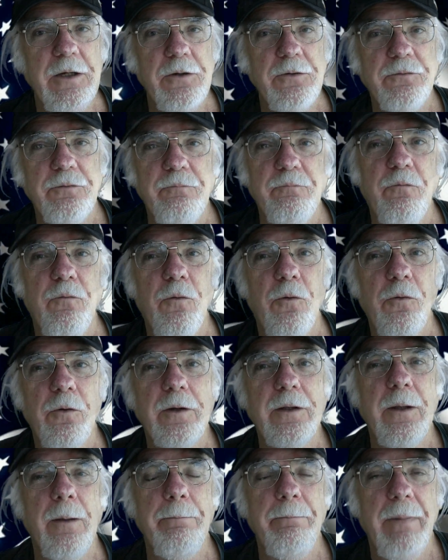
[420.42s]
used
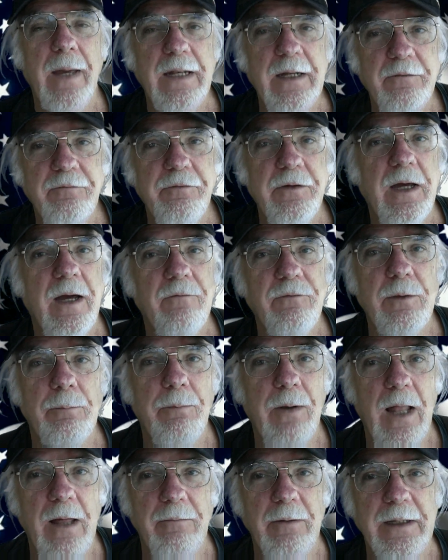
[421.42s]
for the benefit of the
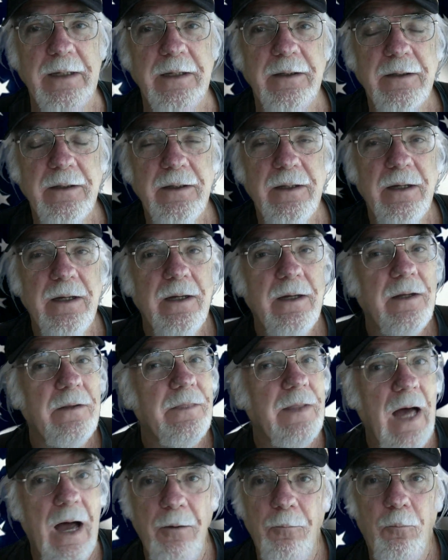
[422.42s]
public.
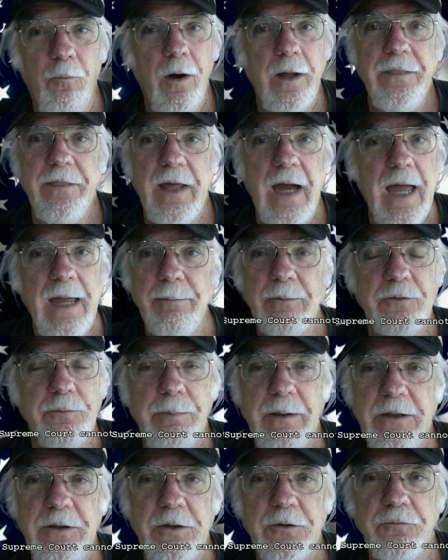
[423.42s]
Not one dime has
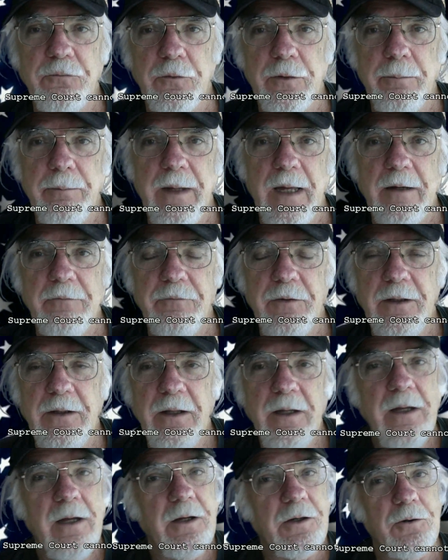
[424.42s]
been used for the
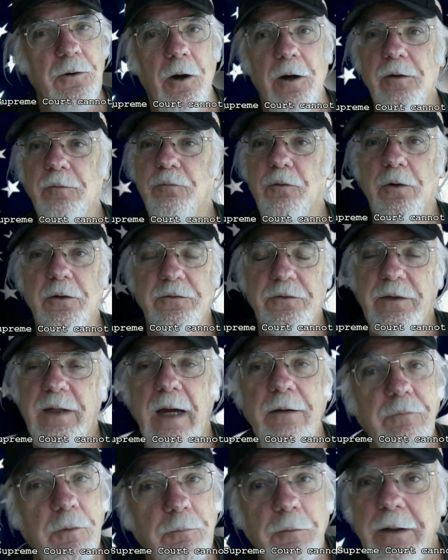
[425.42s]
benefit. Carnival has
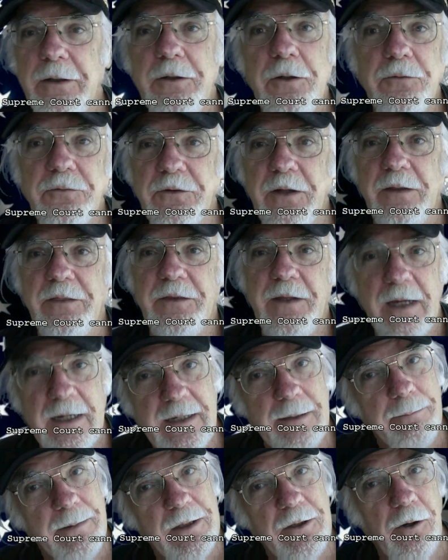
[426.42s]
never reduced a
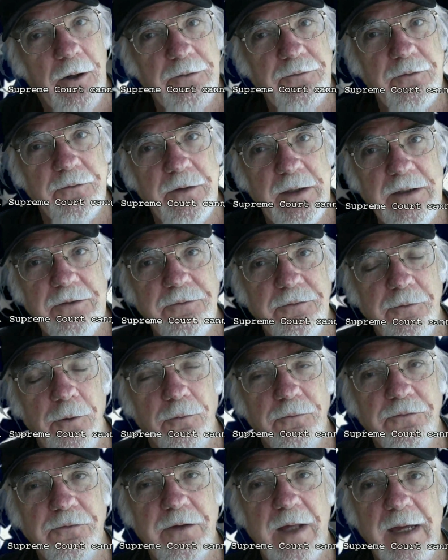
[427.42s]
ticket because of these
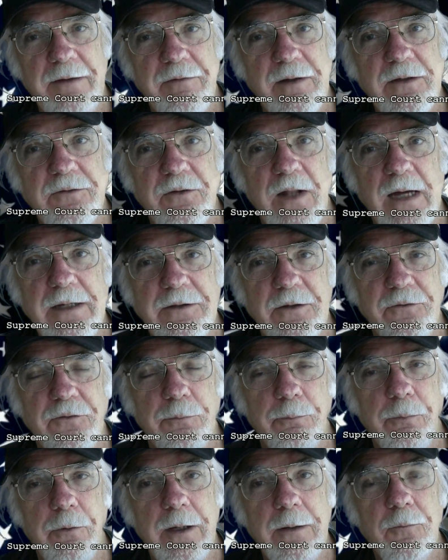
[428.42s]
Schultz savings, like the
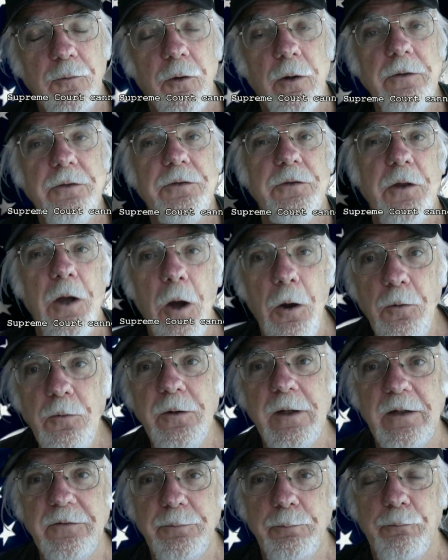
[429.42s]
Supreme Court
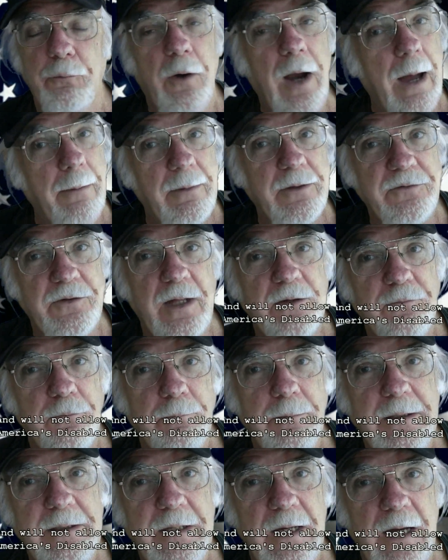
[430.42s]
told us, promised us
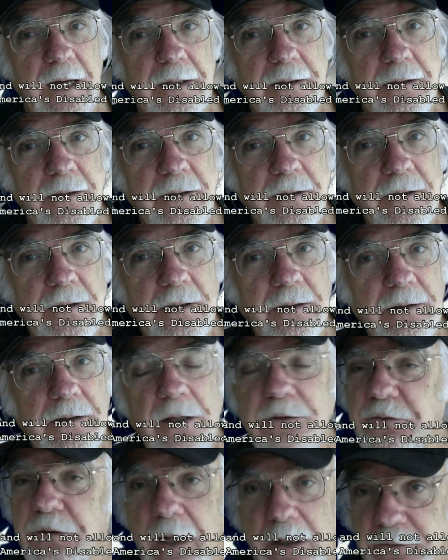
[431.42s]
would be done.
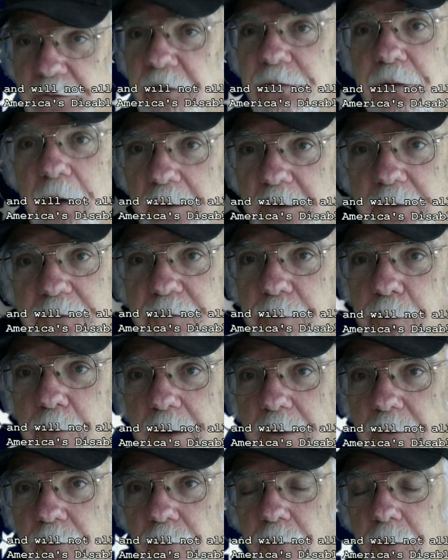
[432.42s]
The judges on the
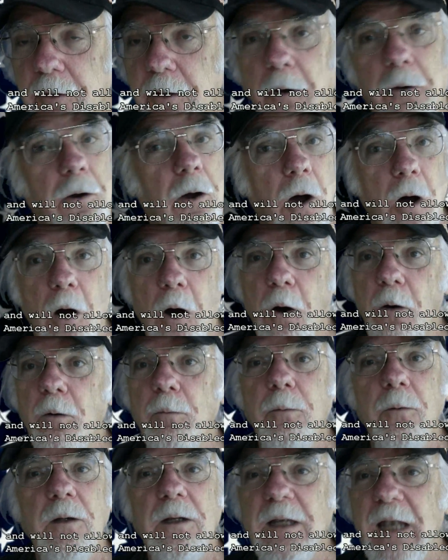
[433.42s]
Supreme Court are
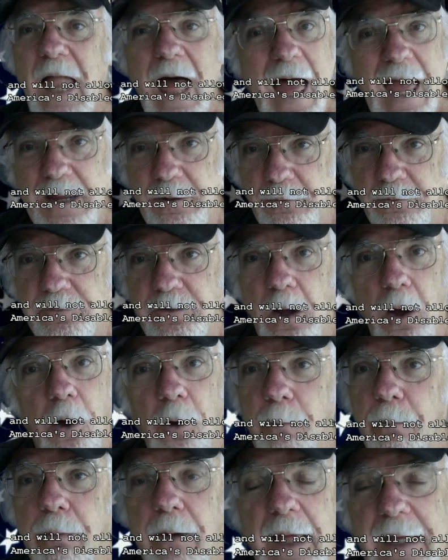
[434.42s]
all liars,
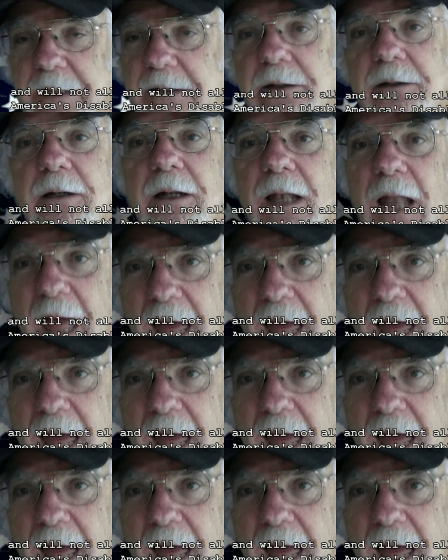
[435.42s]
all blatant